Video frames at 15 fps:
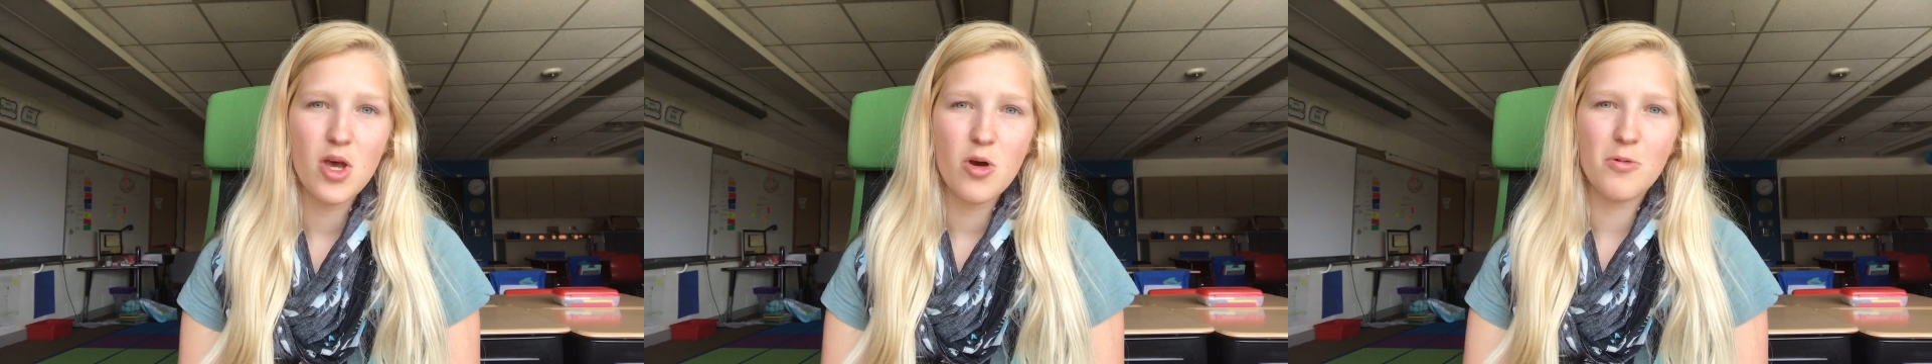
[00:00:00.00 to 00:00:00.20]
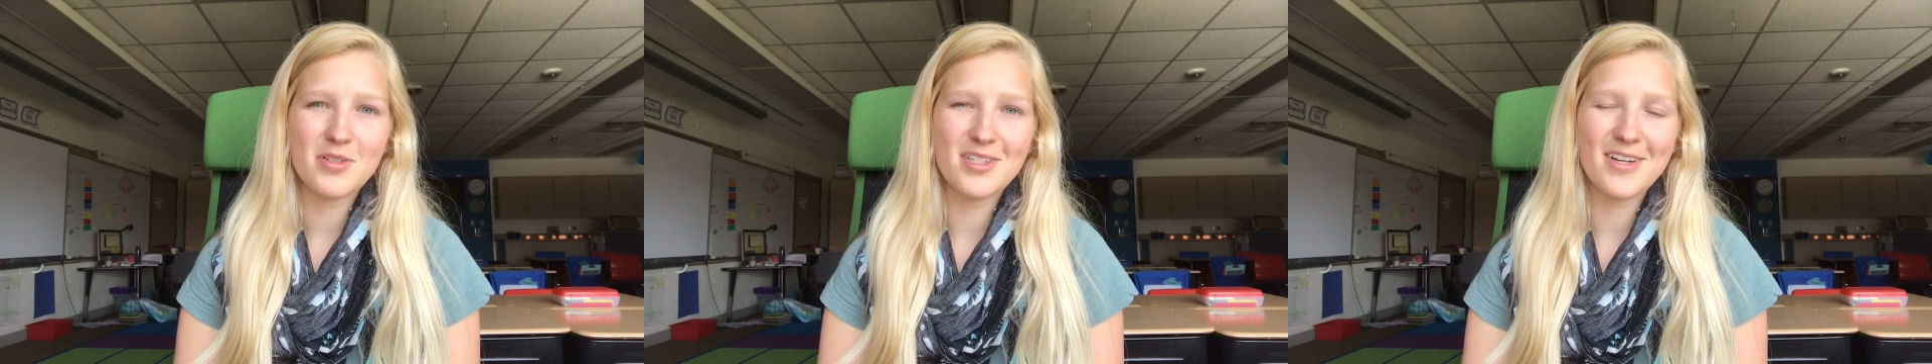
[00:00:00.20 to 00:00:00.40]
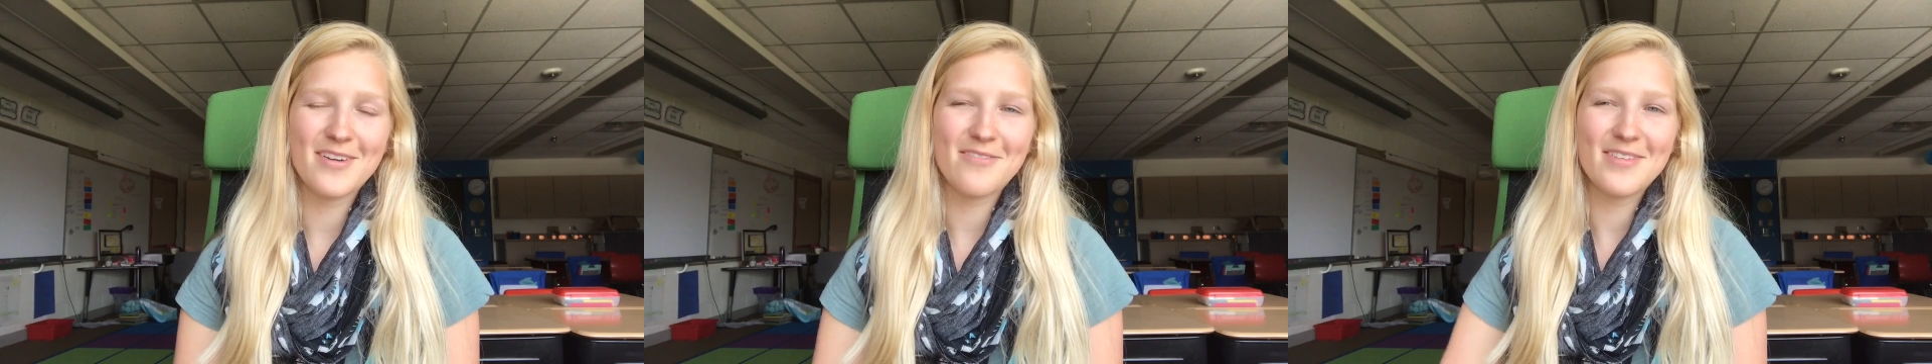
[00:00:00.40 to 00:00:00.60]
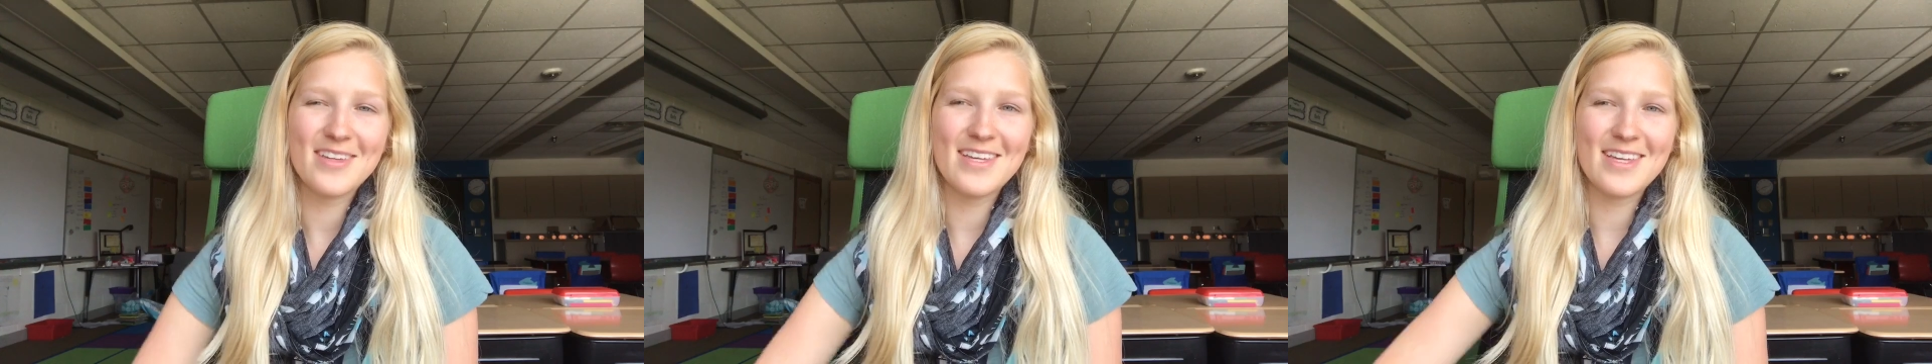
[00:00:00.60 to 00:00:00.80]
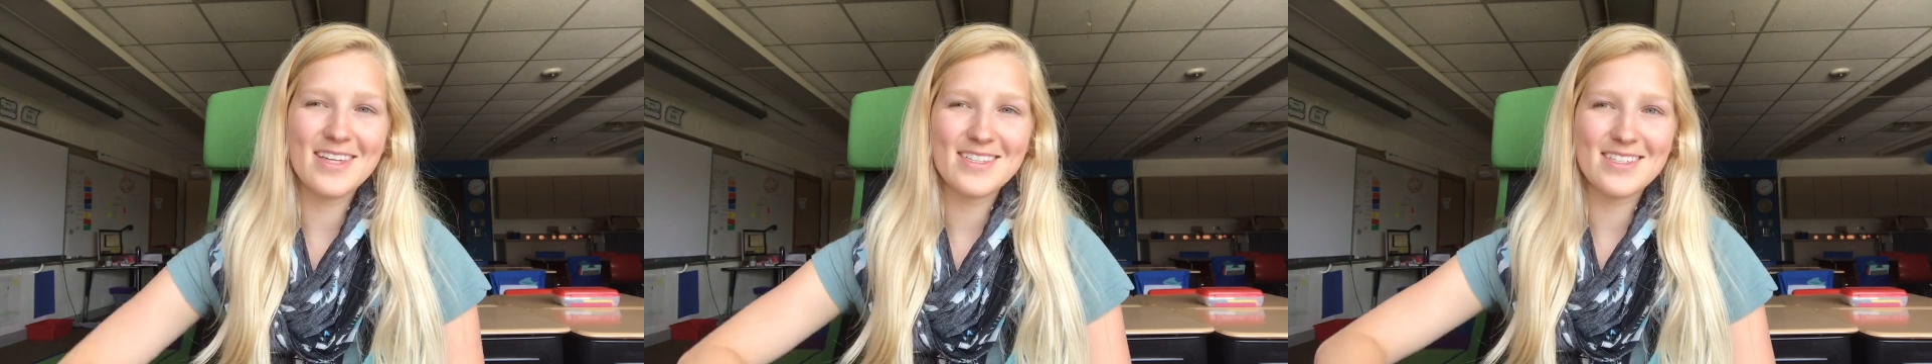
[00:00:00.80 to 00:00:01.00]
which I didn't
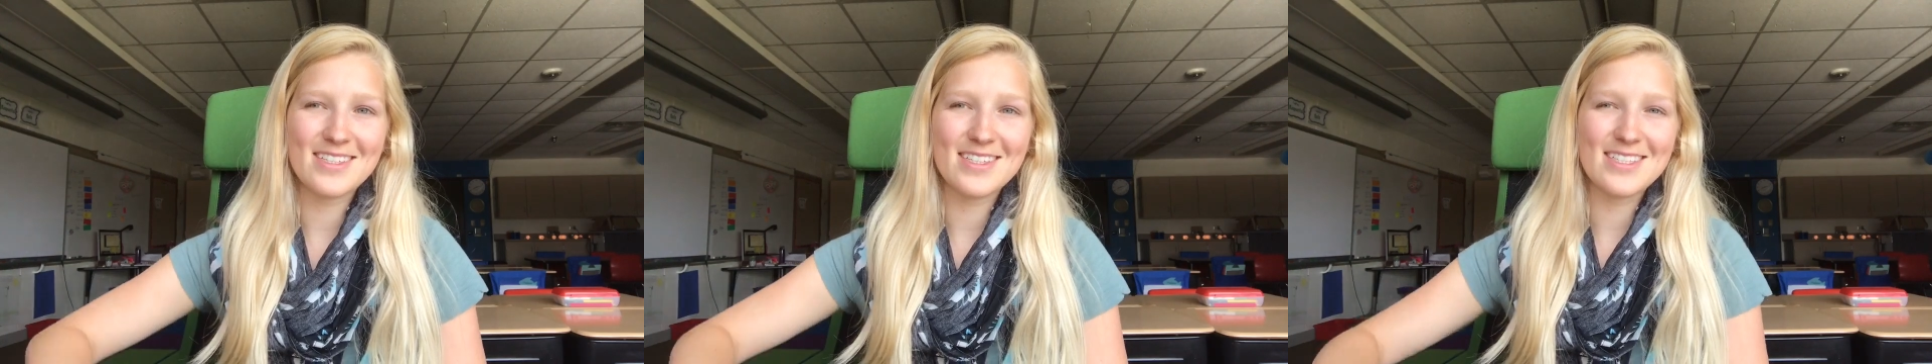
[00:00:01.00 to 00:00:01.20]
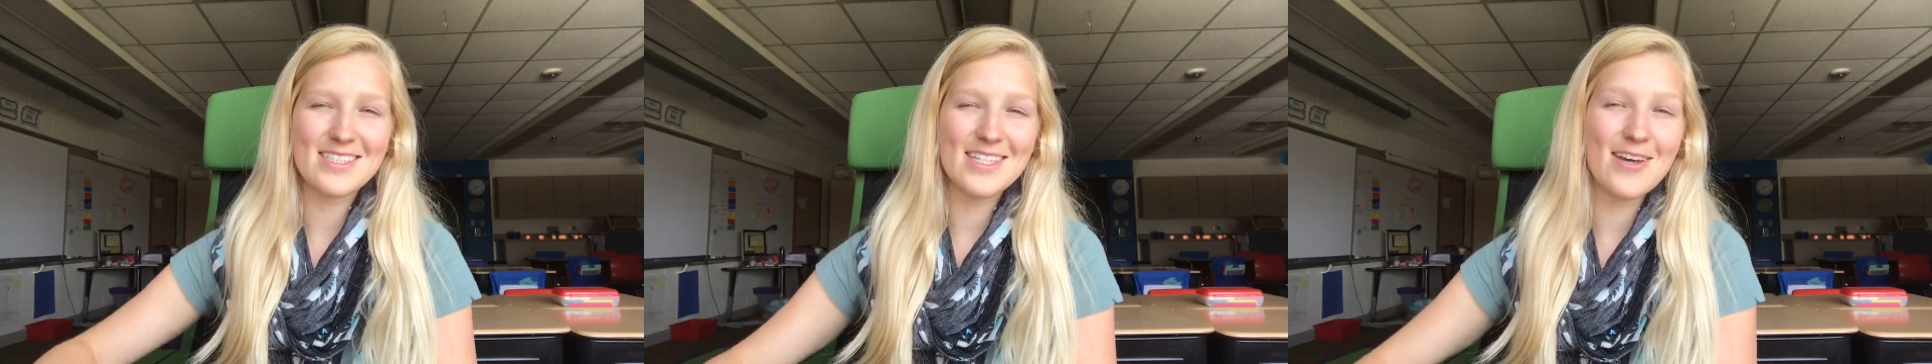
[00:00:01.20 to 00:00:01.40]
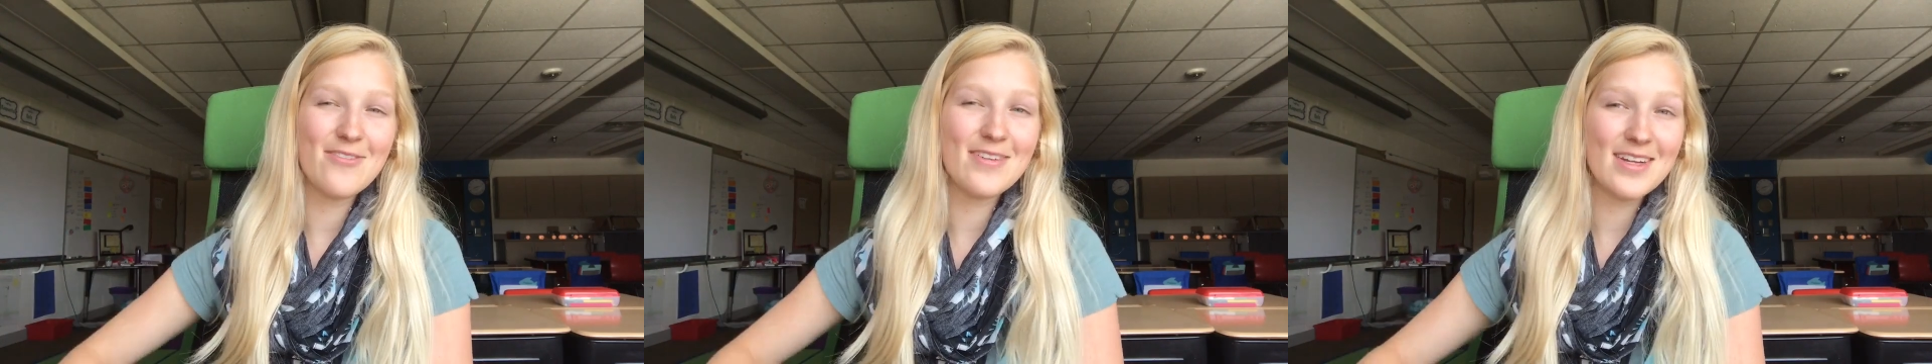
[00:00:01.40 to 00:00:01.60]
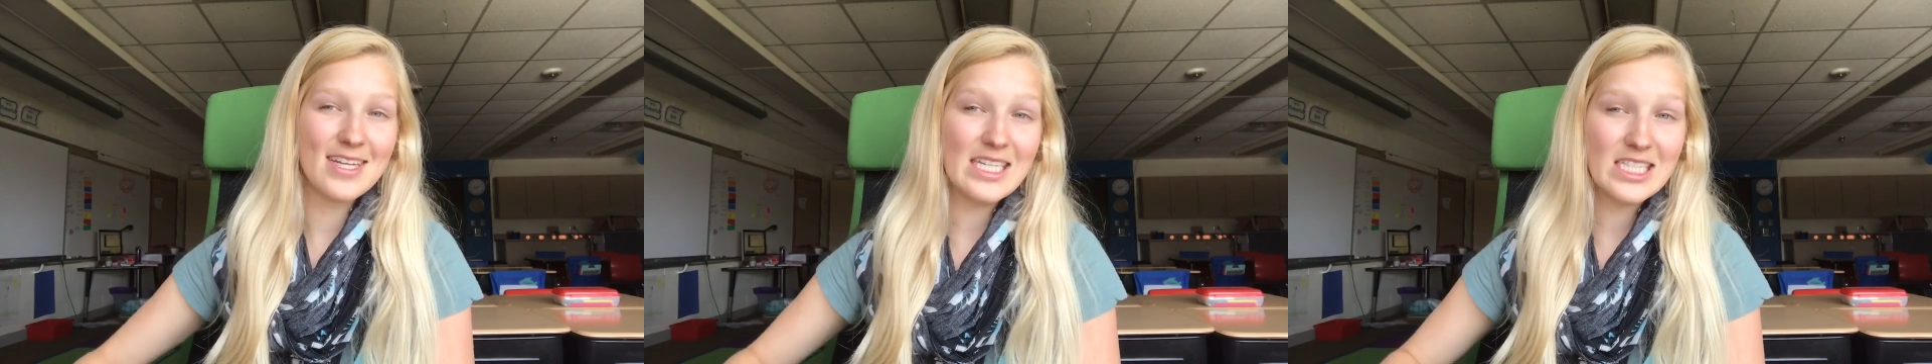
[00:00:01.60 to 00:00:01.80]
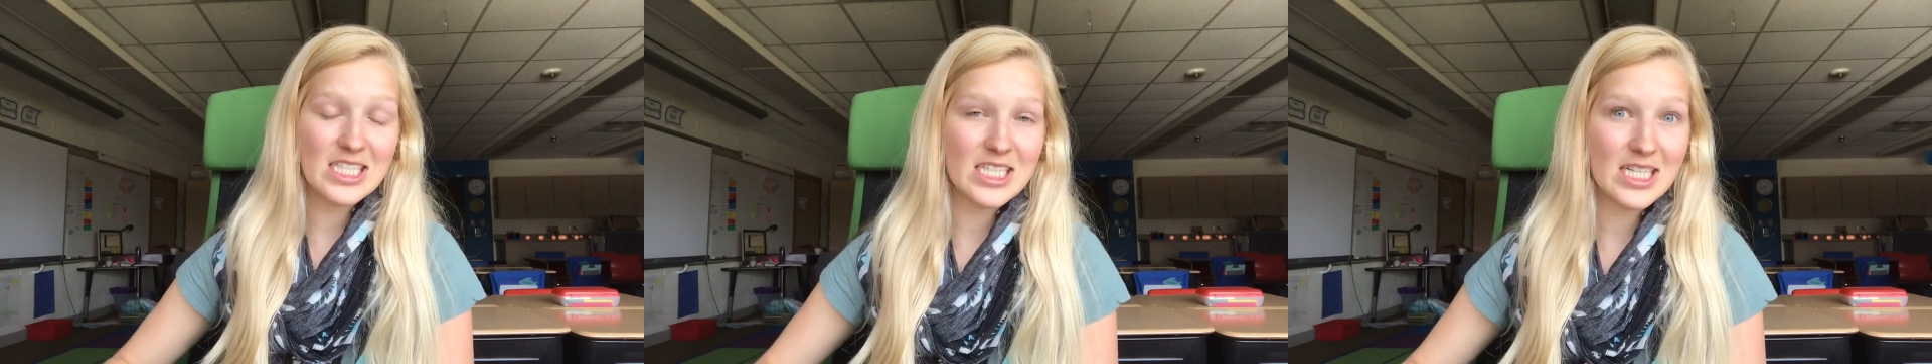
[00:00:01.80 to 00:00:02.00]
really get to the
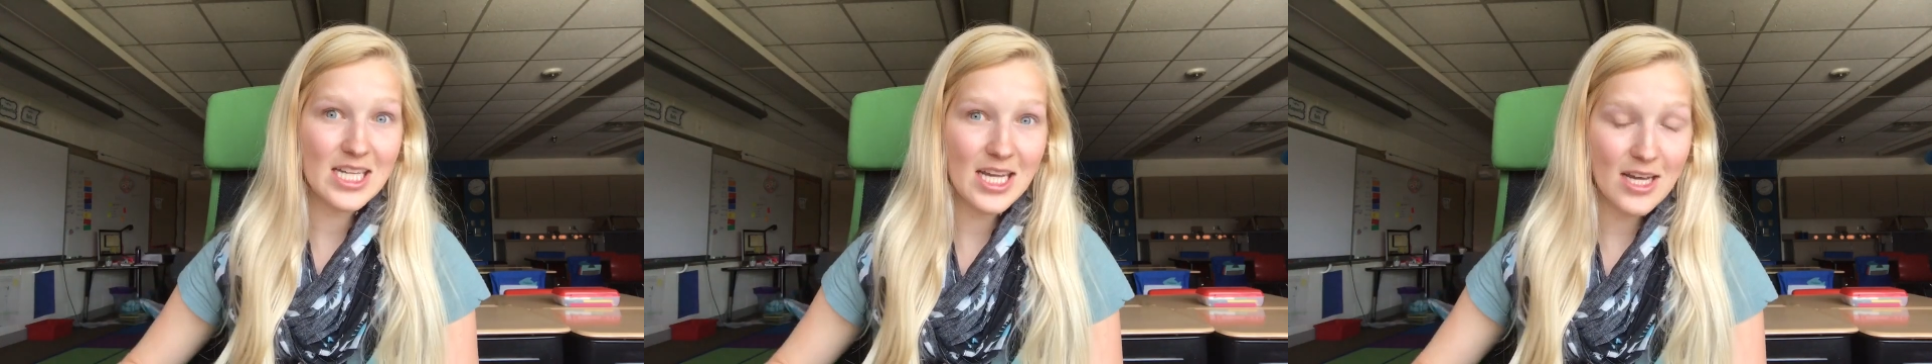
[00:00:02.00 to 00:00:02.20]
definition